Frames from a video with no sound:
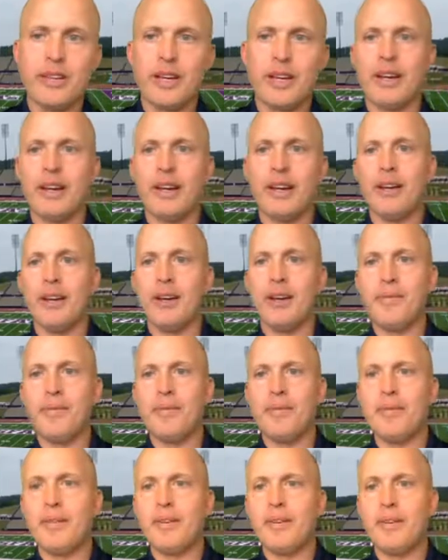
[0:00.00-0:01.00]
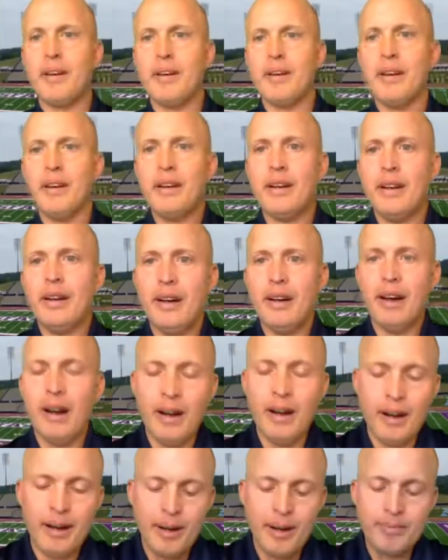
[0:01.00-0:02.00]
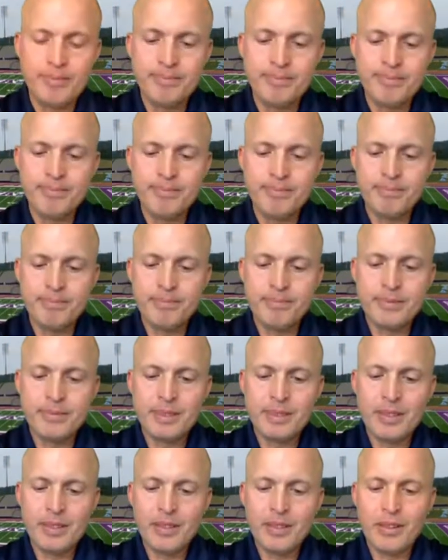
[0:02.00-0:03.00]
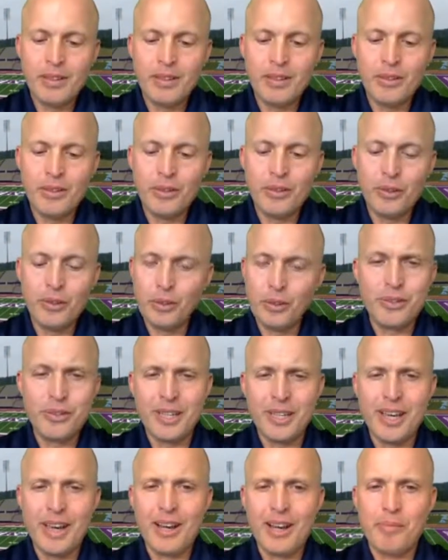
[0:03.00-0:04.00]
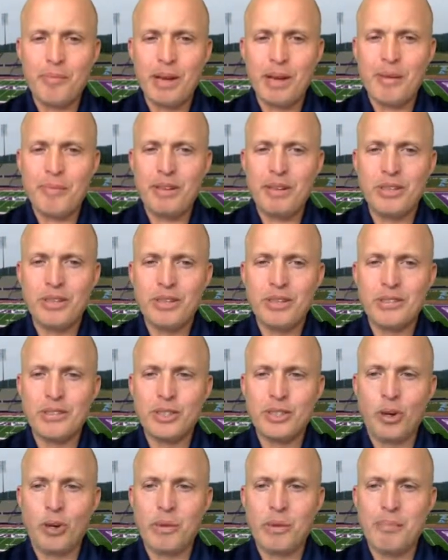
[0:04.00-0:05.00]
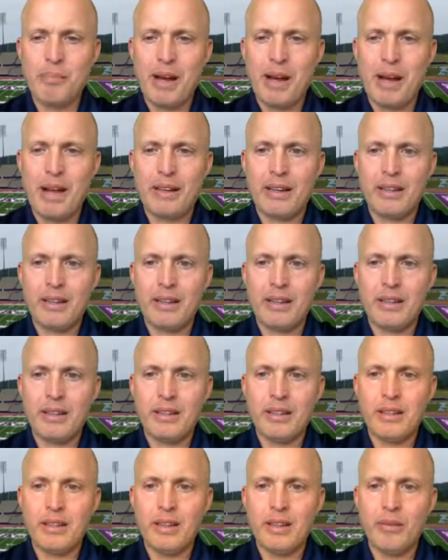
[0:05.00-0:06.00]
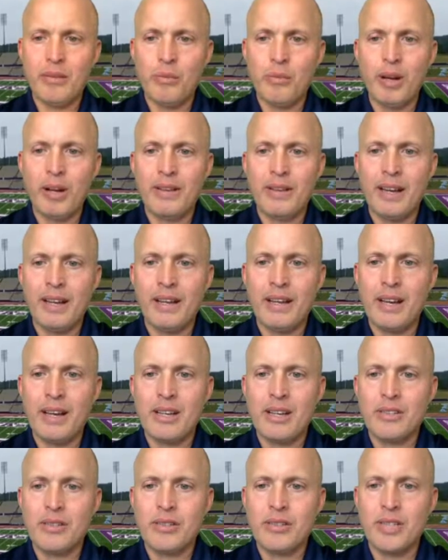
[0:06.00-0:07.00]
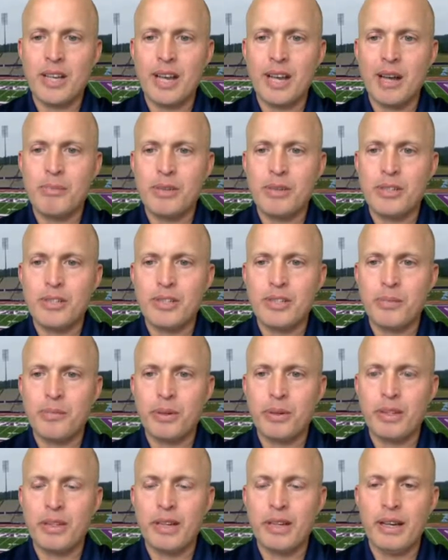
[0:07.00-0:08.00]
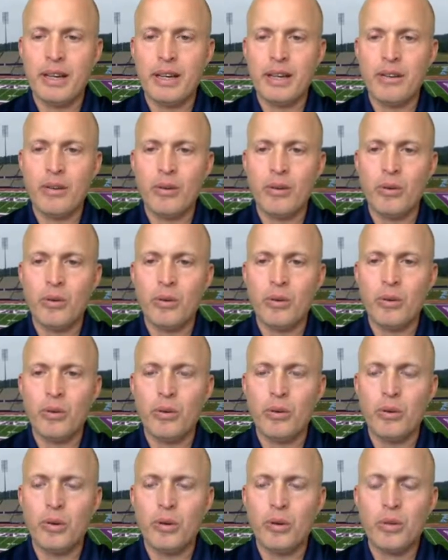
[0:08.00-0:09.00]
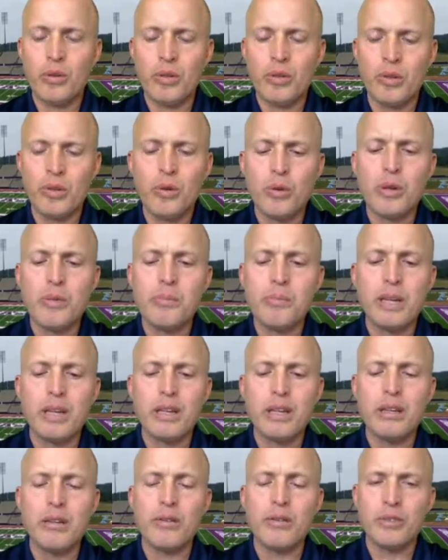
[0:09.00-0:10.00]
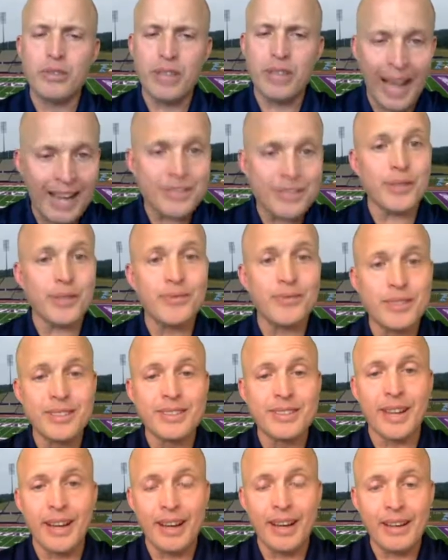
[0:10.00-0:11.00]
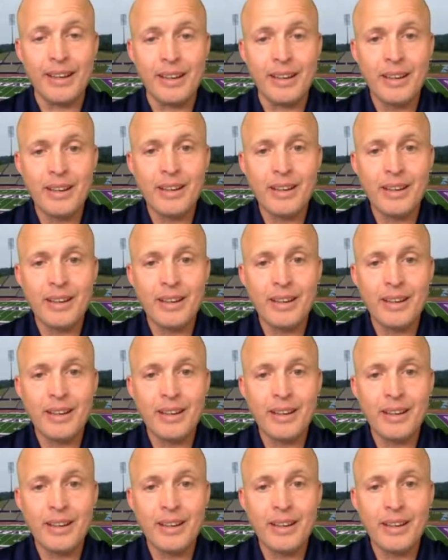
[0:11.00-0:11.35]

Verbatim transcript: mm-hmm. at A and M. Mm-hmm. Um, do you see Alabama storming back and winning that national championship again, or uh, who who would be as of today,